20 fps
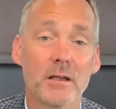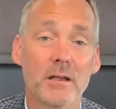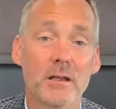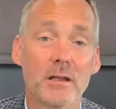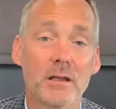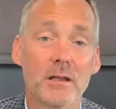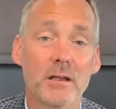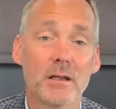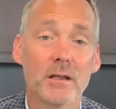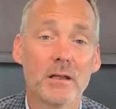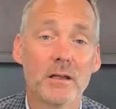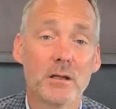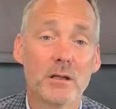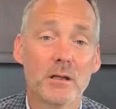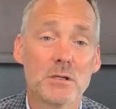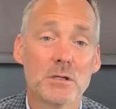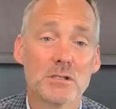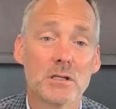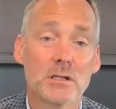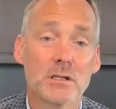Regional Planning
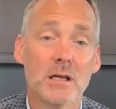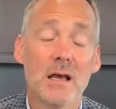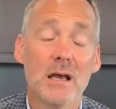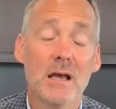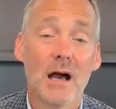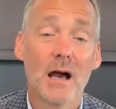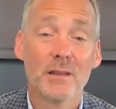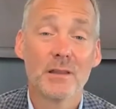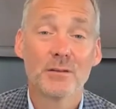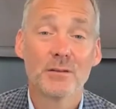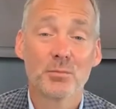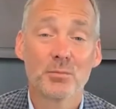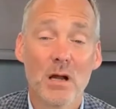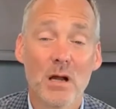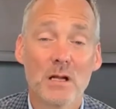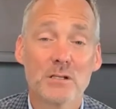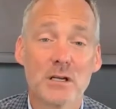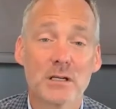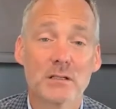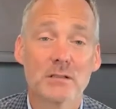Commission on this
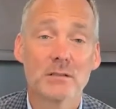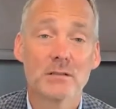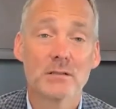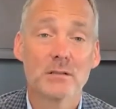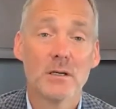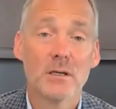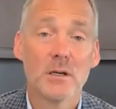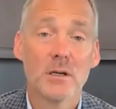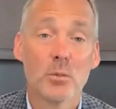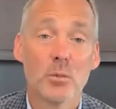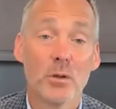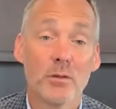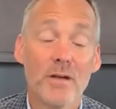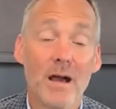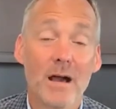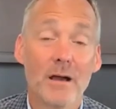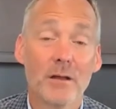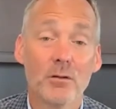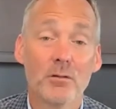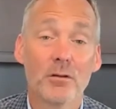project. We
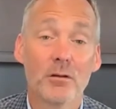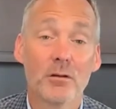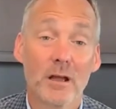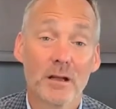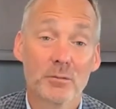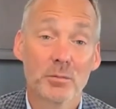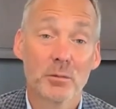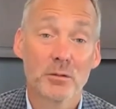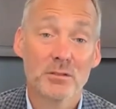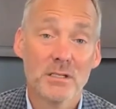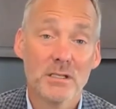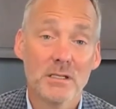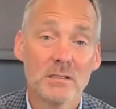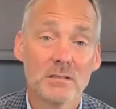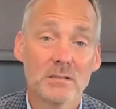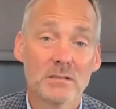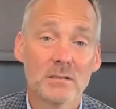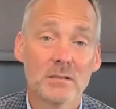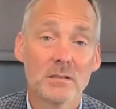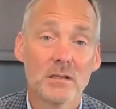value their
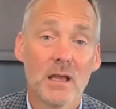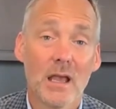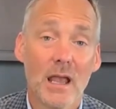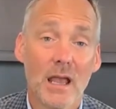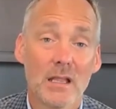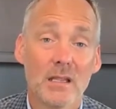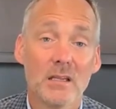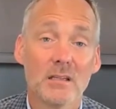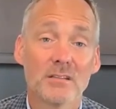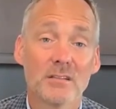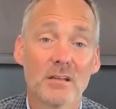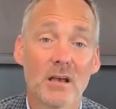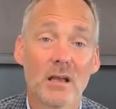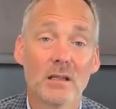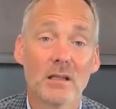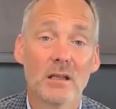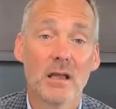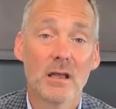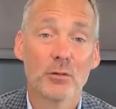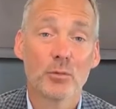expertise and
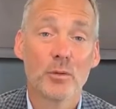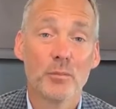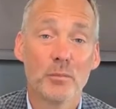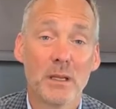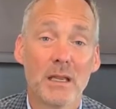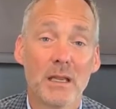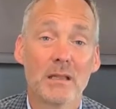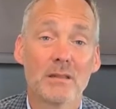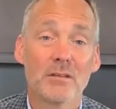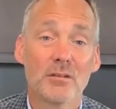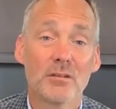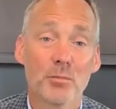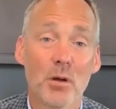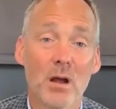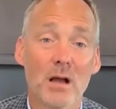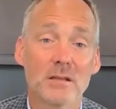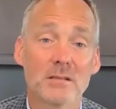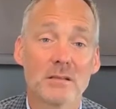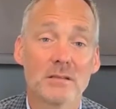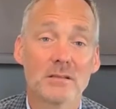insight as we begin this
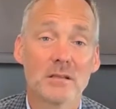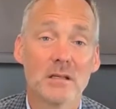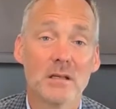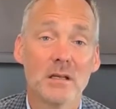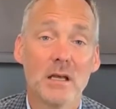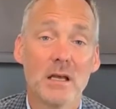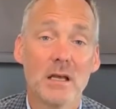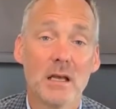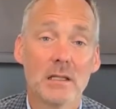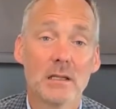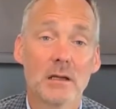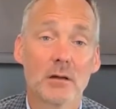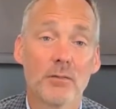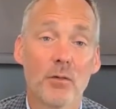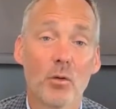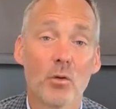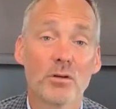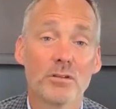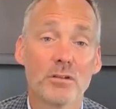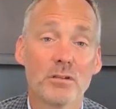process and look
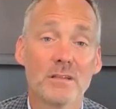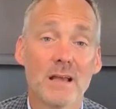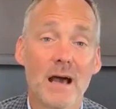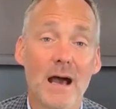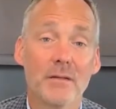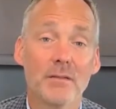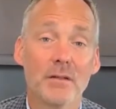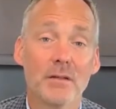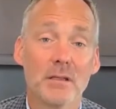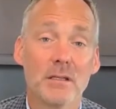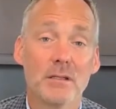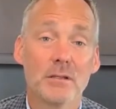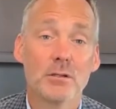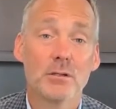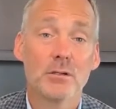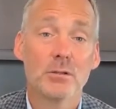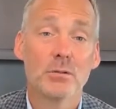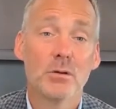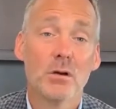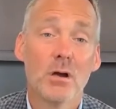forward to diving
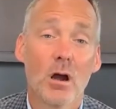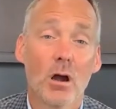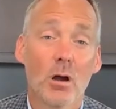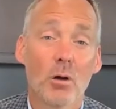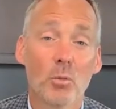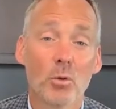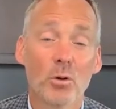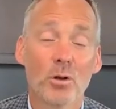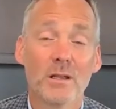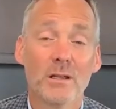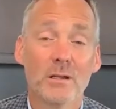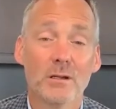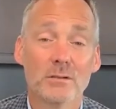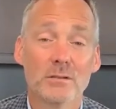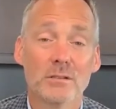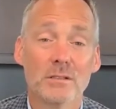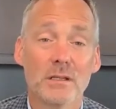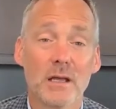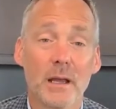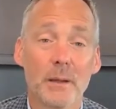into our work here
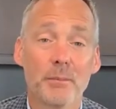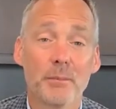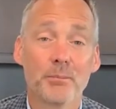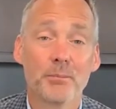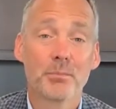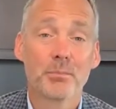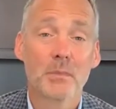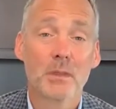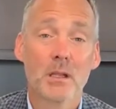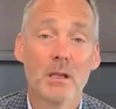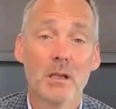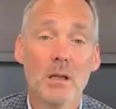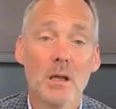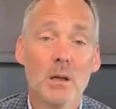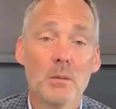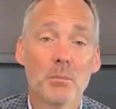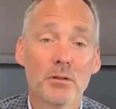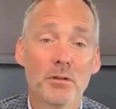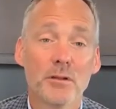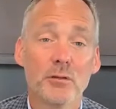today.
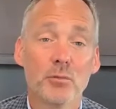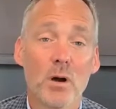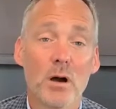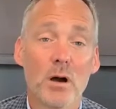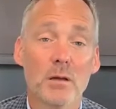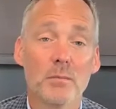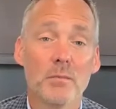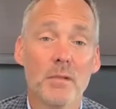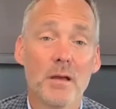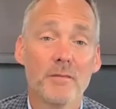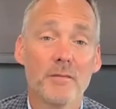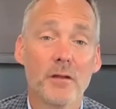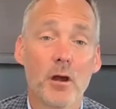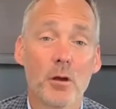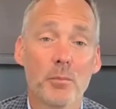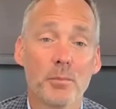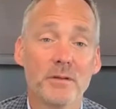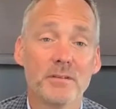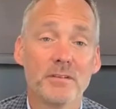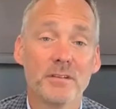Please welcome
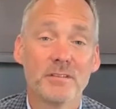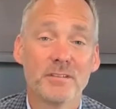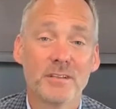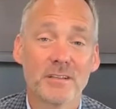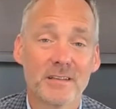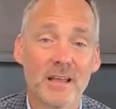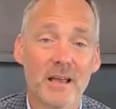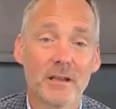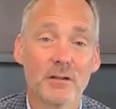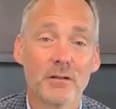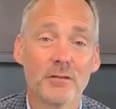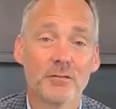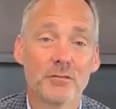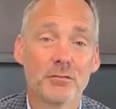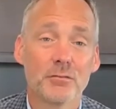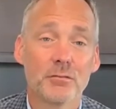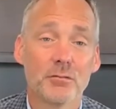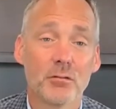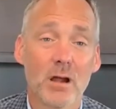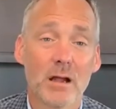MVRPC's
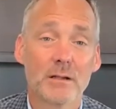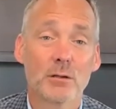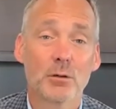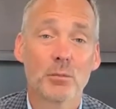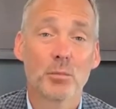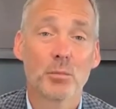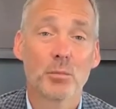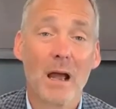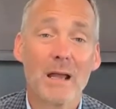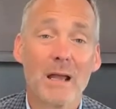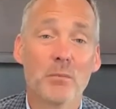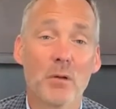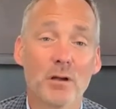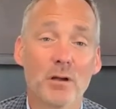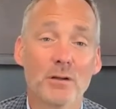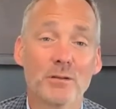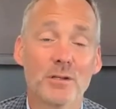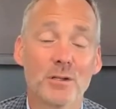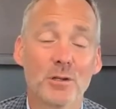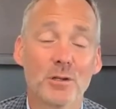Executive Director, Brian
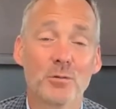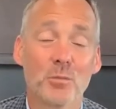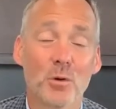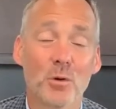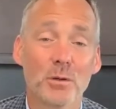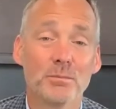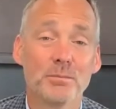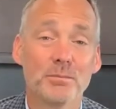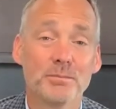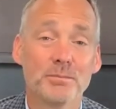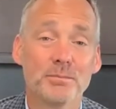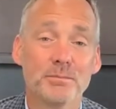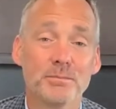Martin, to learn more.